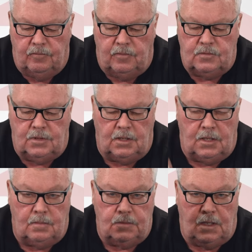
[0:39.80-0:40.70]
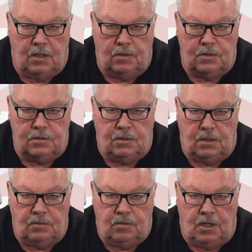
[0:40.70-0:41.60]
First thing comes out is
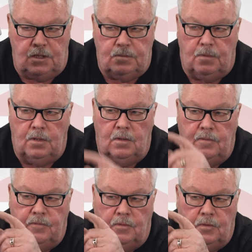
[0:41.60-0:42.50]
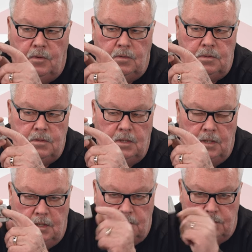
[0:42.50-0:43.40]
the transmitter, and if you'll notice,
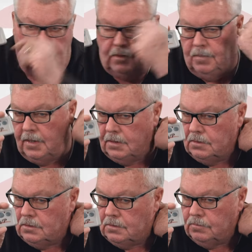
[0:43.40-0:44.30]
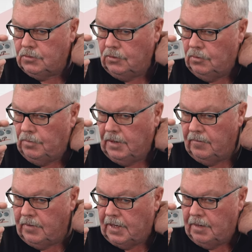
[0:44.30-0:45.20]
it's three buttons, so you'll be
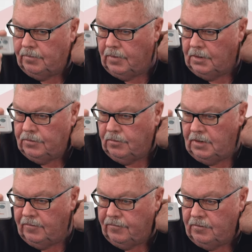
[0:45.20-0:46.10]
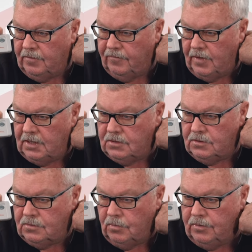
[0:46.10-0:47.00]
able to operate three different
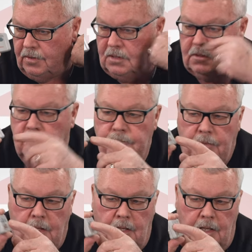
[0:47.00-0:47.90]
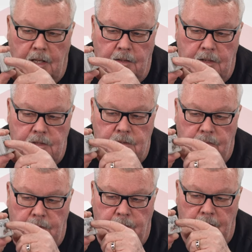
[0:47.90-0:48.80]
devices with this. And these
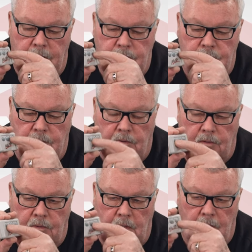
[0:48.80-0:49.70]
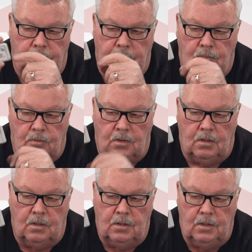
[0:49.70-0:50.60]
three buttons, you'll learn a little bit
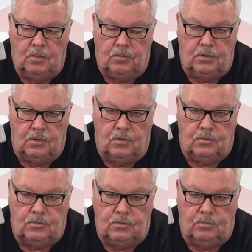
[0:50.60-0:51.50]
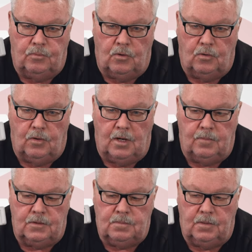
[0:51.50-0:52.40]
more when you go to program
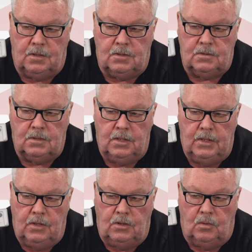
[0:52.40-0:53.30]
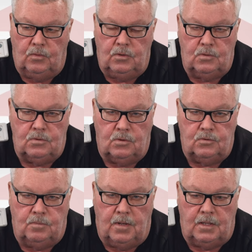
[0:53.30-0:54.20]
this because you'll use
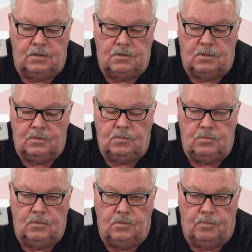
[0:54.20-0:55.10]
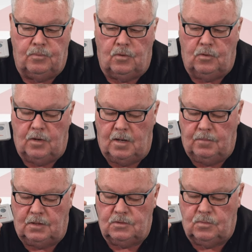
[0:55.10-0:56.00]
those buttons to do the
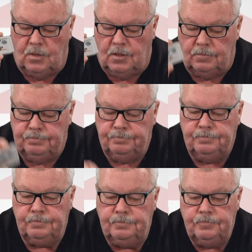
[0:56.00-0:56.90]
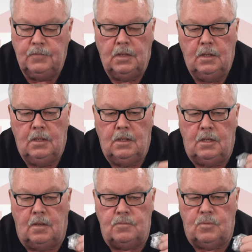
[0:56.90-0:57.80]
programming as well.
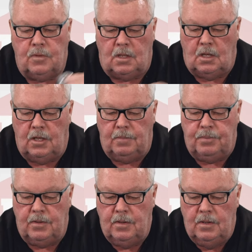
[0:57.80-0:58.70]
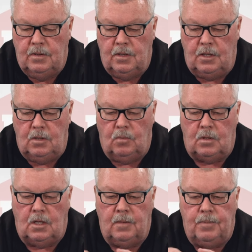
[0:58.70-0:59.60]
Comes with a clip that you will
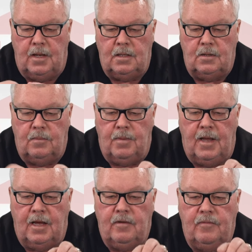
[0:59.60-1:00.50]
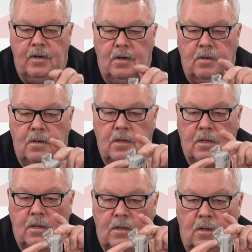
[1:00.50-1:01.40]
clip onto the back of here
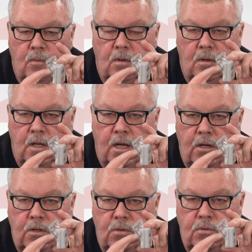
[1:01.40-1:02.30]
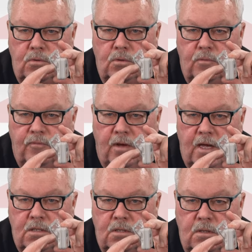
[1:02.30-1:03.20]
that will allow you to
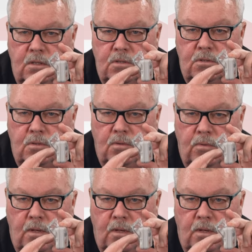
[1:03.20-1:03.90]
fasten this to